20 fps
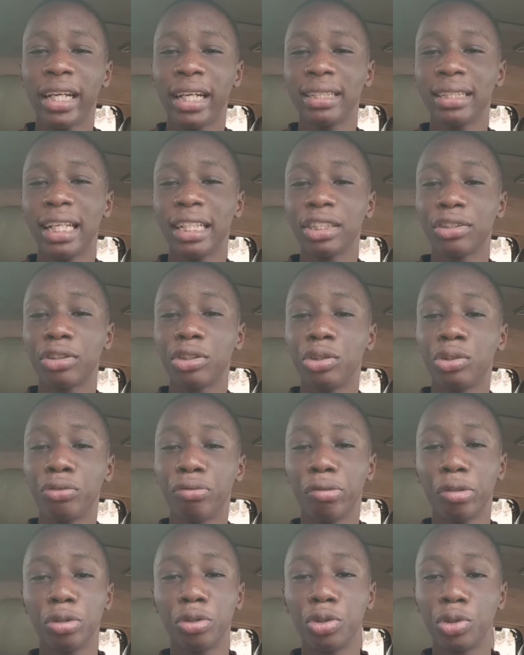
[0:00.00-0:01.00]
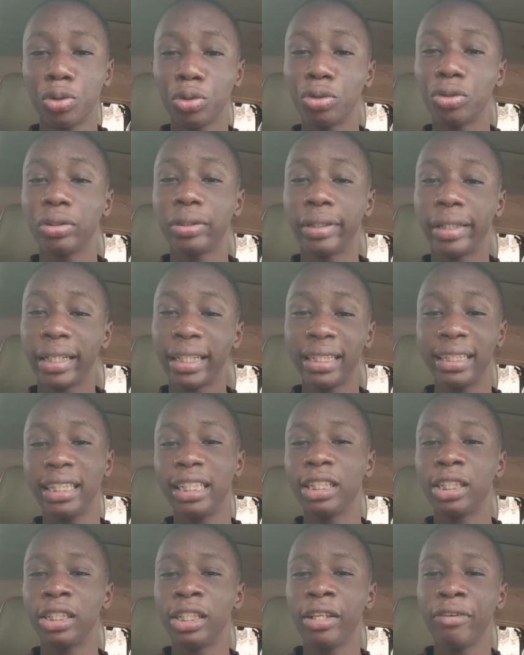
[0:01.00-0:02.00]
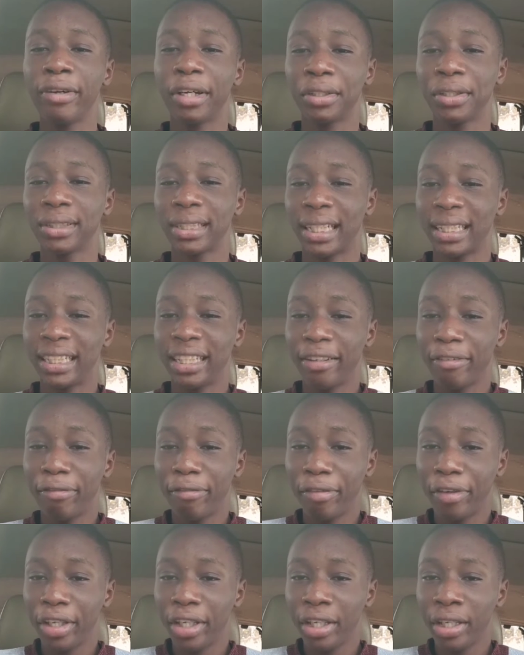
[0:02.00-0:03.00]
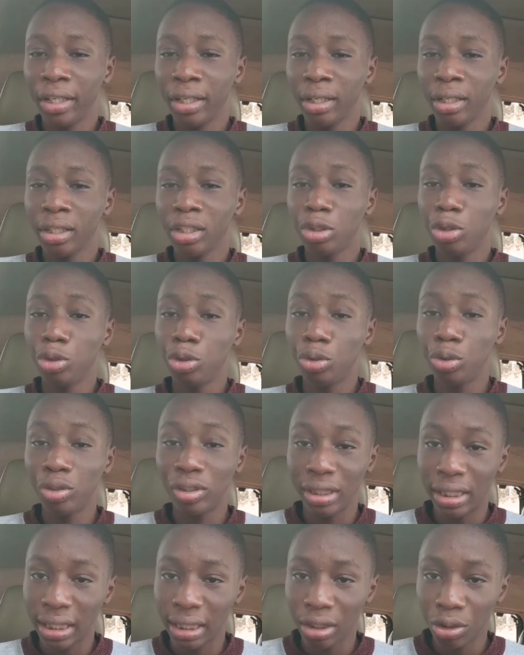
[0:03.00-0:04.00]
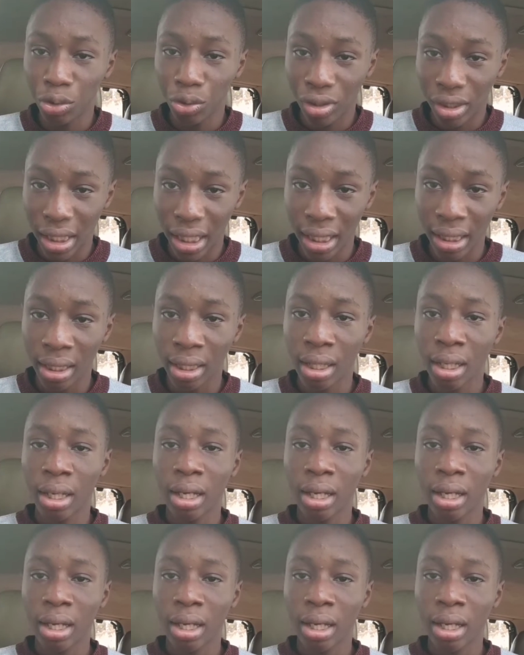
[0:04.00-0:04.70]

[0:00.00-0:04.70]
which can last you for 2 to 3 days if you are not an heavy user,